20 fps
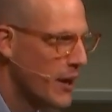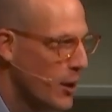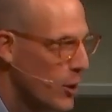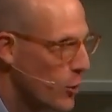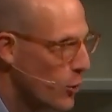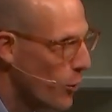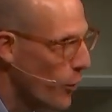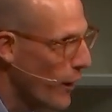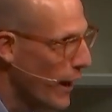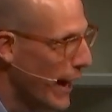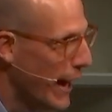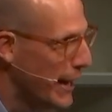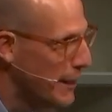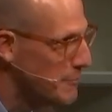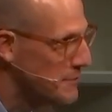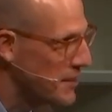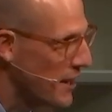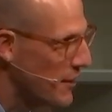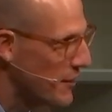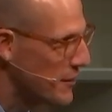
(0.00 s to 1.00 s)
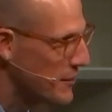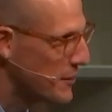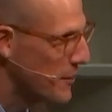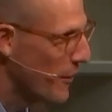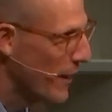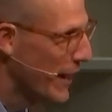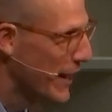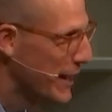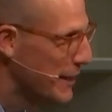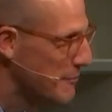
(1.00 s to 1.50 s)
Grapes. I heard
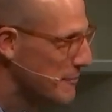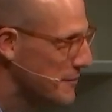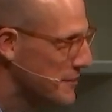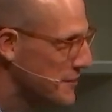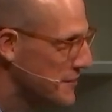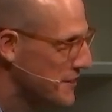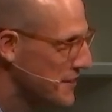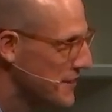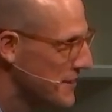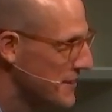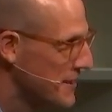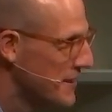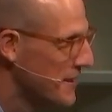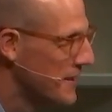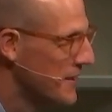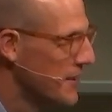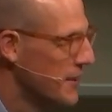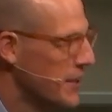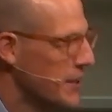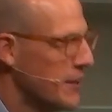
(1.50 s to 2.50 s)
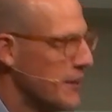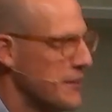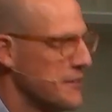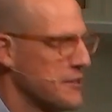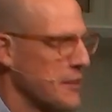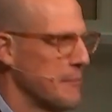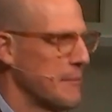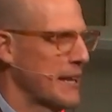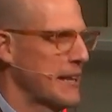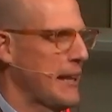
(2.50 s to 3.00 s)
grapes. There's
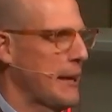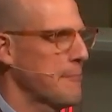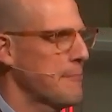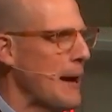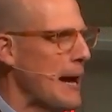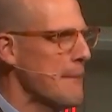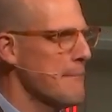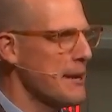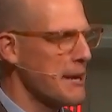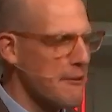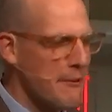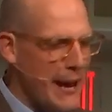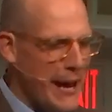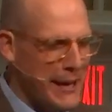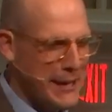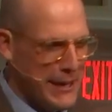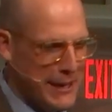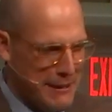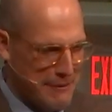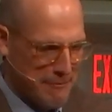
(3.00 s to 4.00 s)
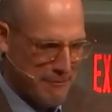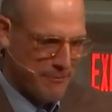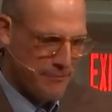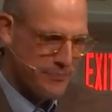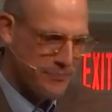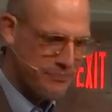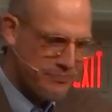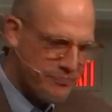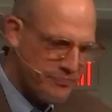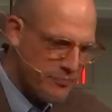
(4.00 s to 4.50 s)
somebody like, pomegranate.
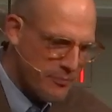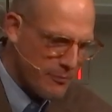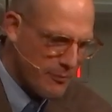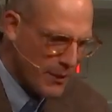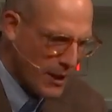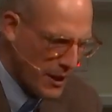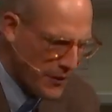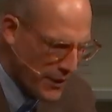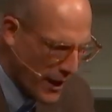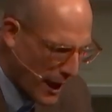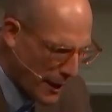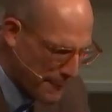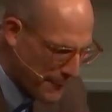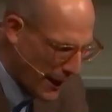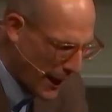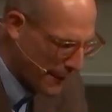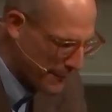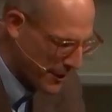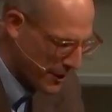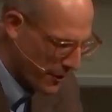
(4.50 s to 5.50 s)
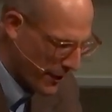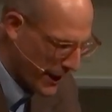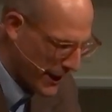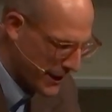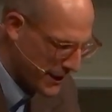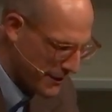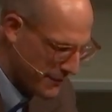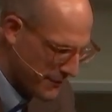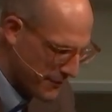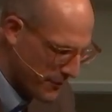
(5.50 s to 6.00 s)
Not
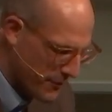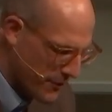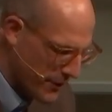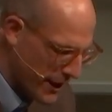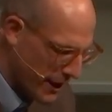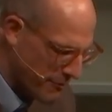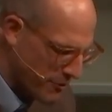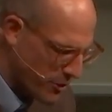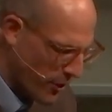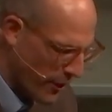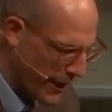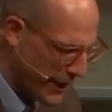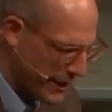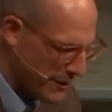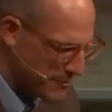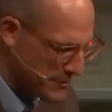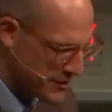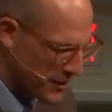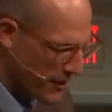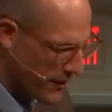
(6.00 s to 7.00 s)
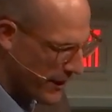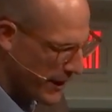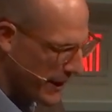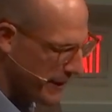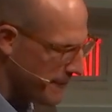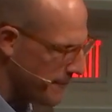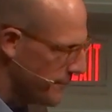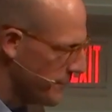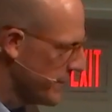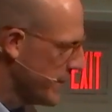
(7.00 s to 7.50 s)
pomegranate. We have grapes. All right.
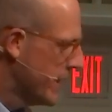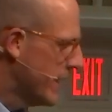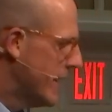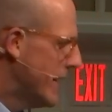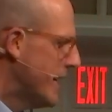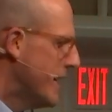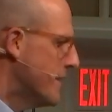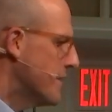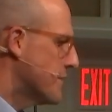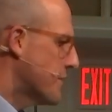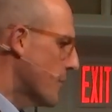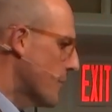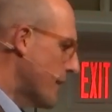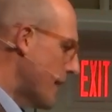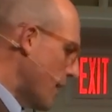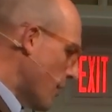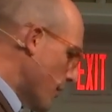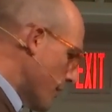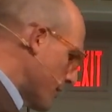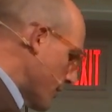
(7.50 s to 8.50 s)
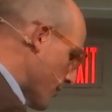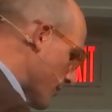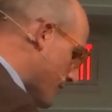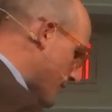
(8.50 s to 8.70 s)
So there are your